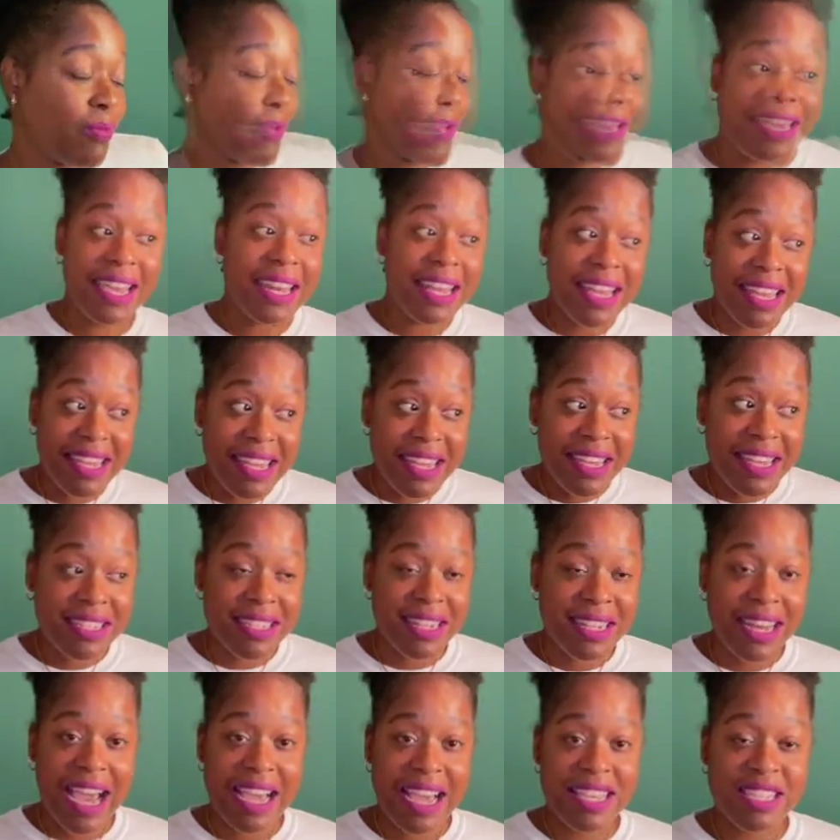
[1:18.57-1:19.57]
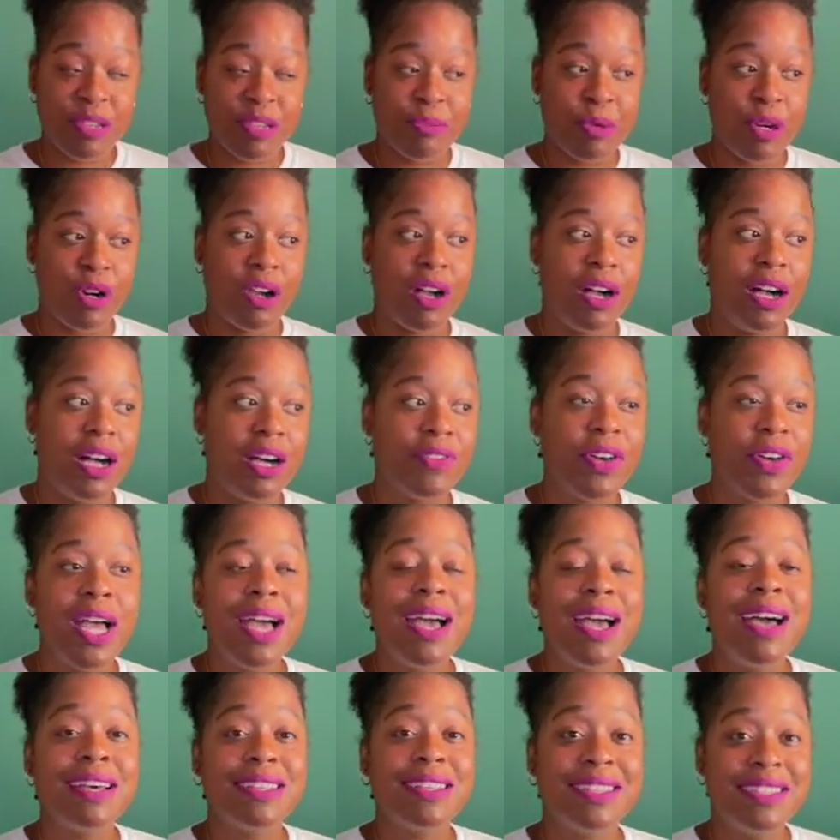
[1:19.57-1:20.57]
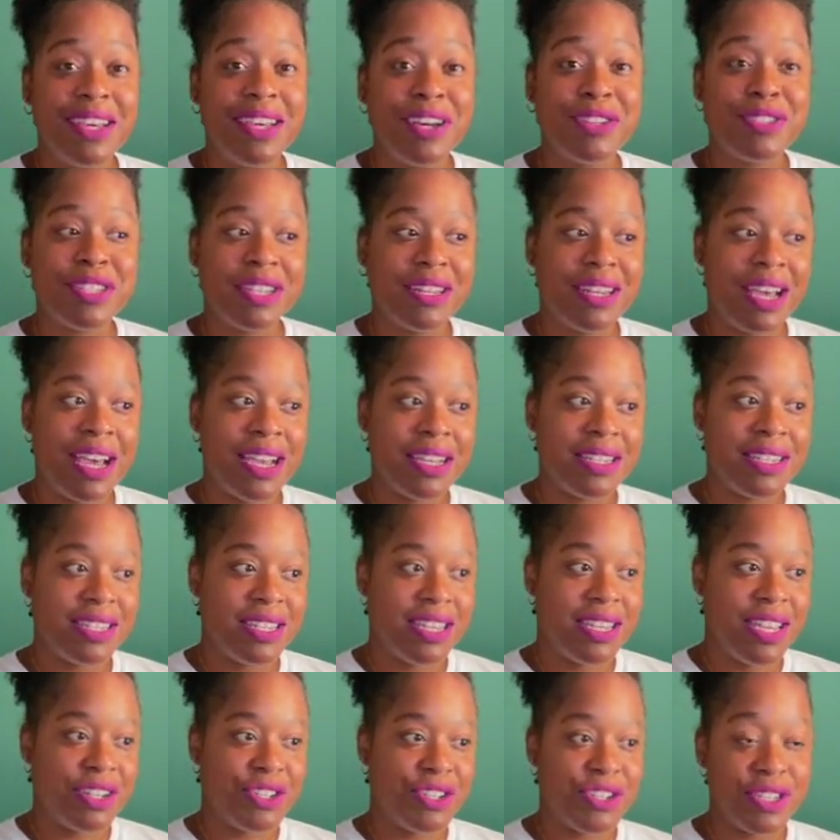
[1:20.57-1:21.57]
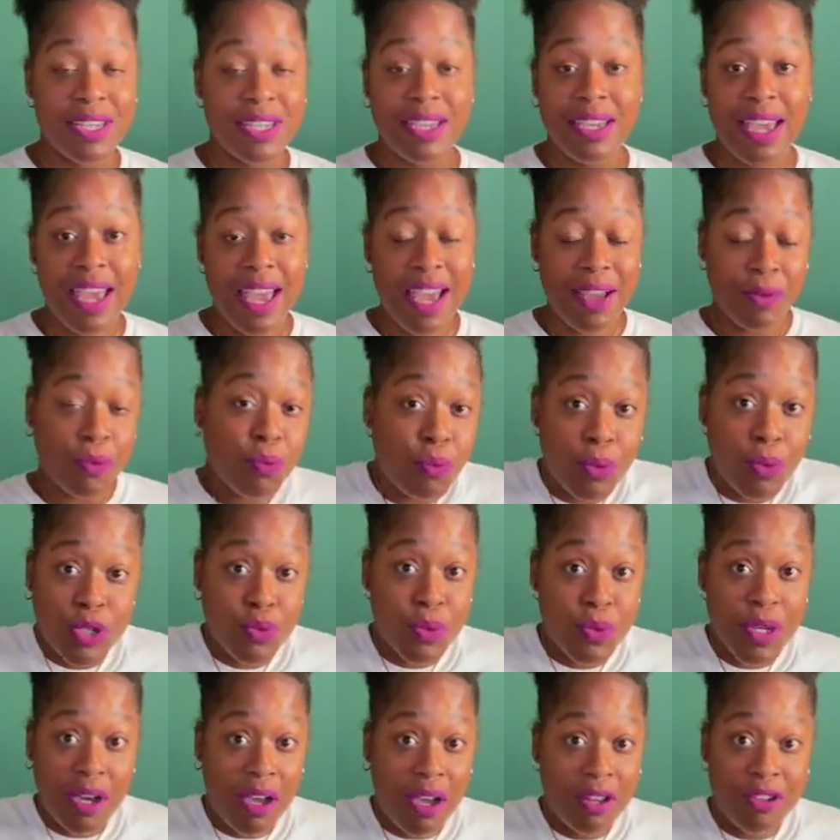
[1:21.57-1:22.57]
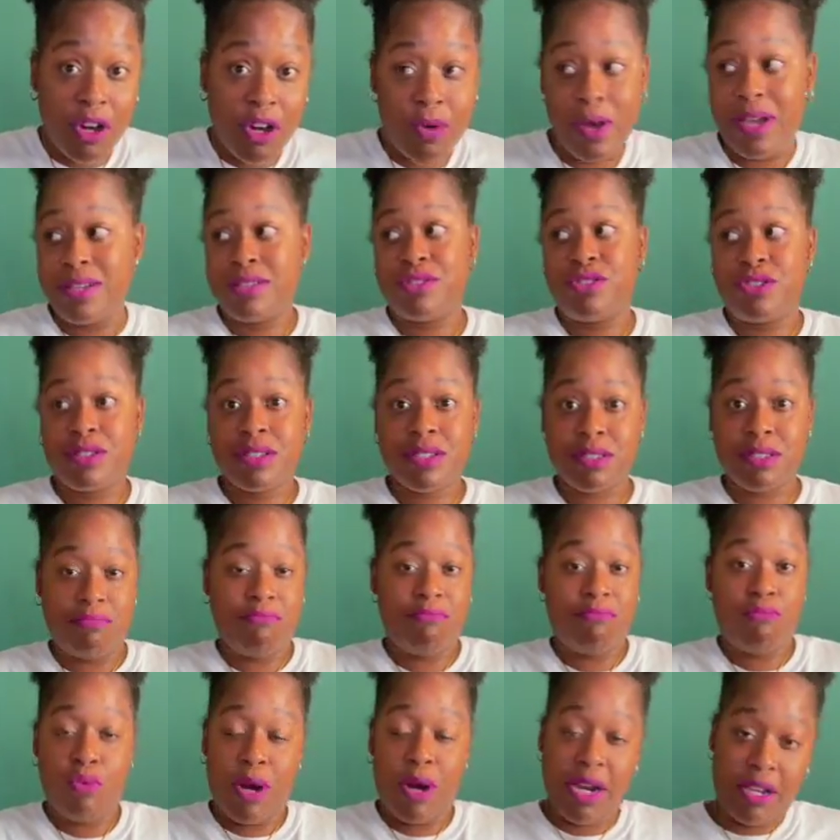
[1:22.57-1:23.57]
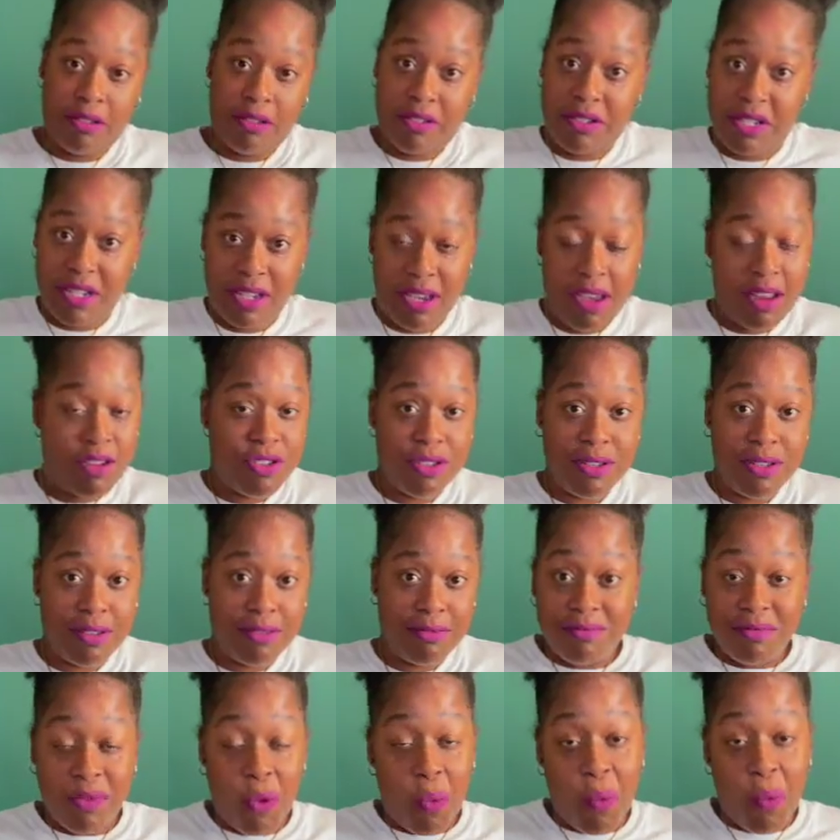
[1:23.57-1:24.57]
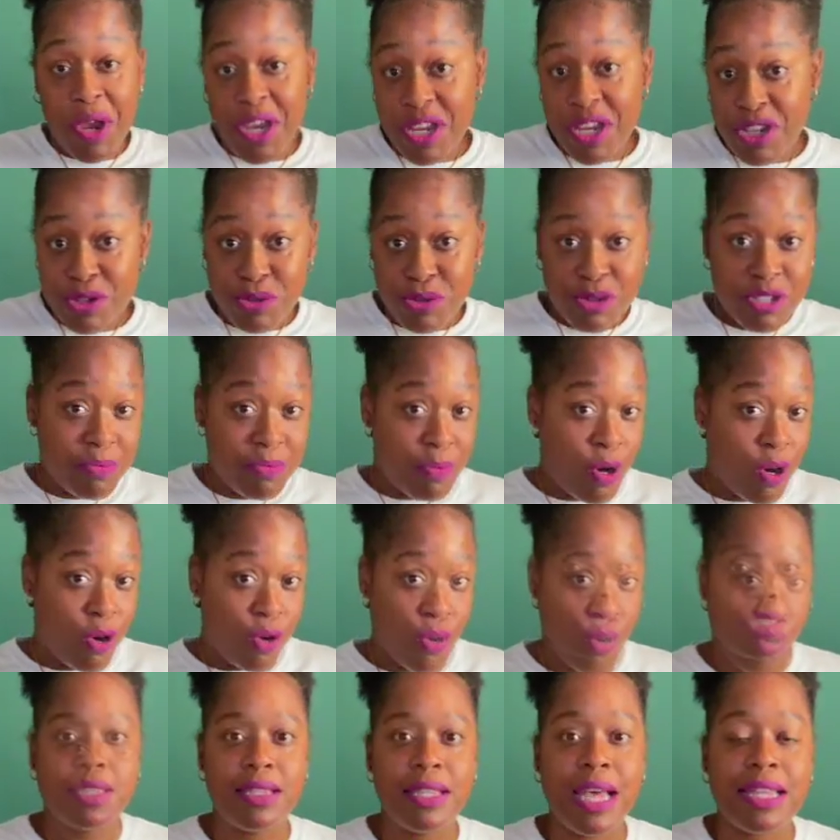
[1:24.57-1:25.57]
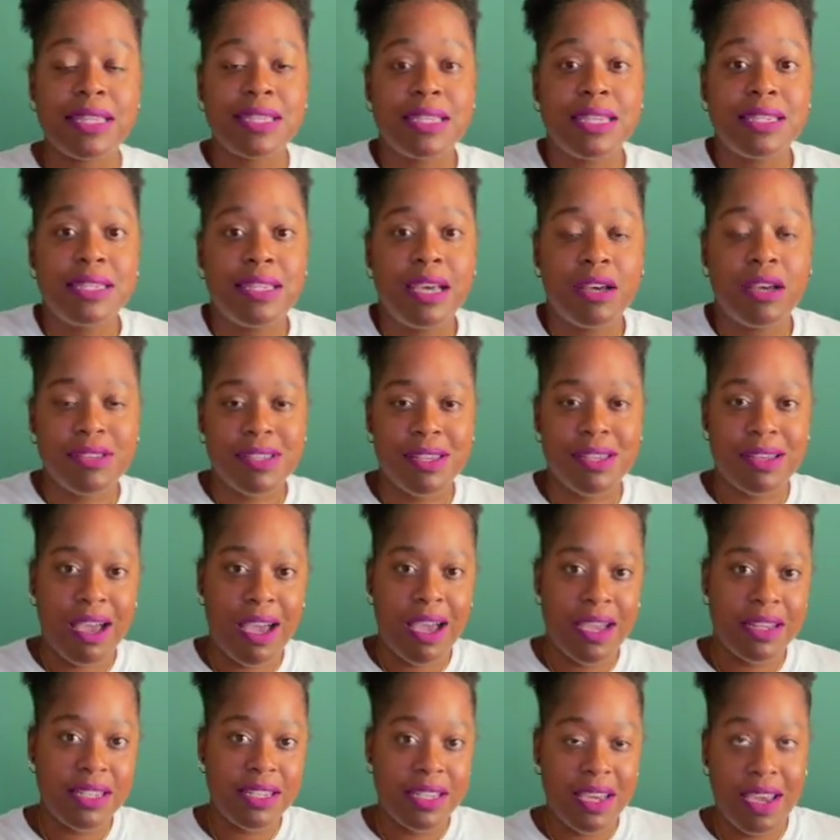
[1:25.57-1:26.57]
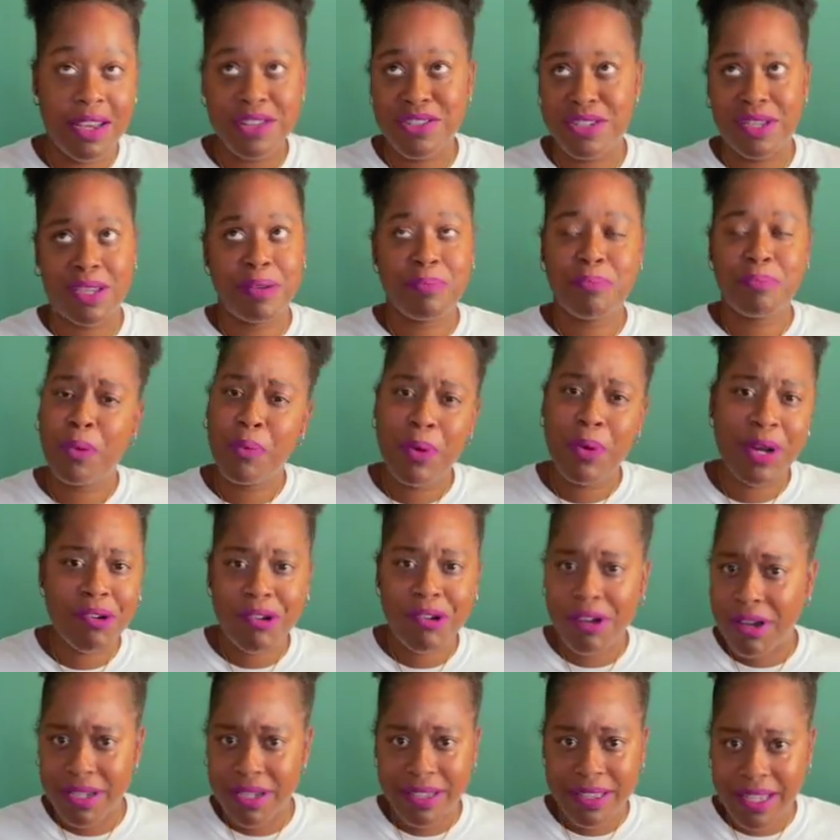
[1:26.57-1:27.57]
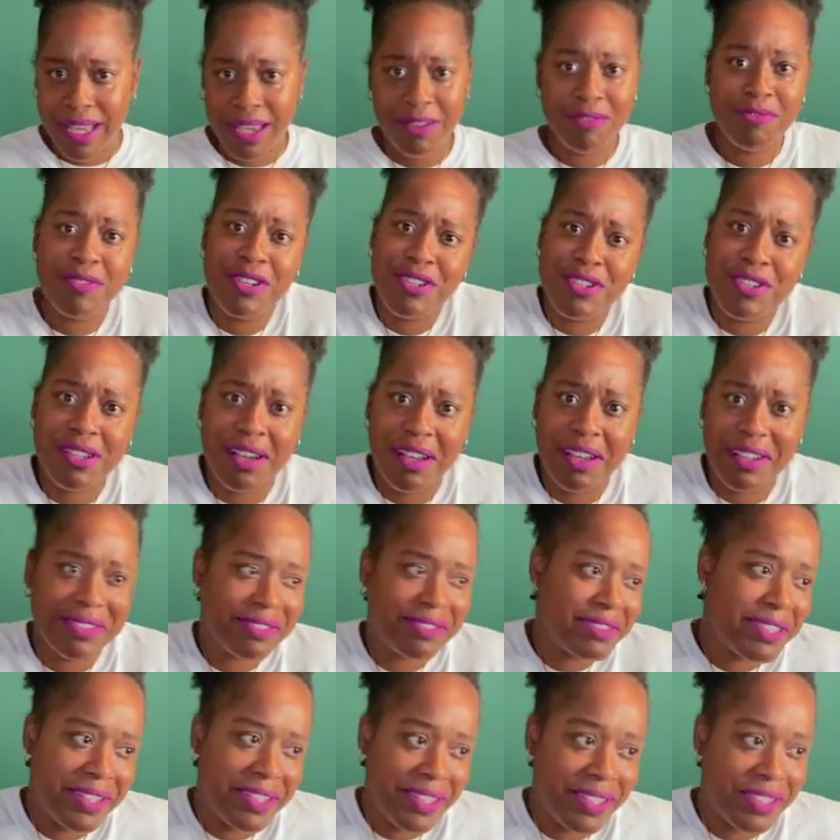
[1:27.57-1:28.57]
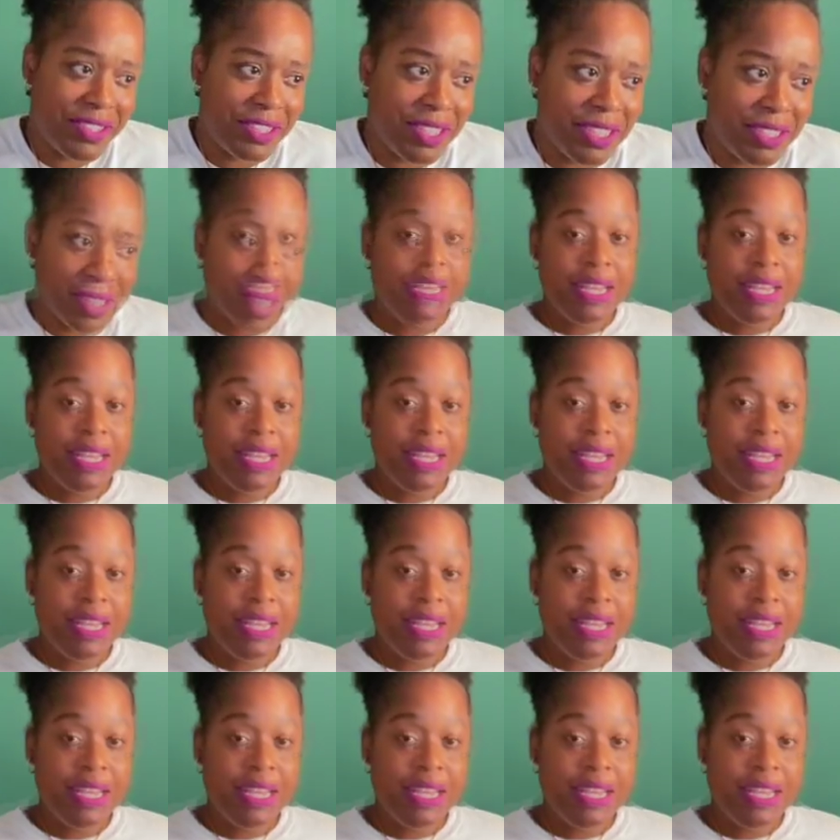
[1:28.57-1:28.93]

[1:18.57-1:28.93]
It is an isomer of Delta 9 THC, which we all know as just regular THC. The weed you smoke, that's the Delta 9 THC, but we don't call it that. We just call it THC.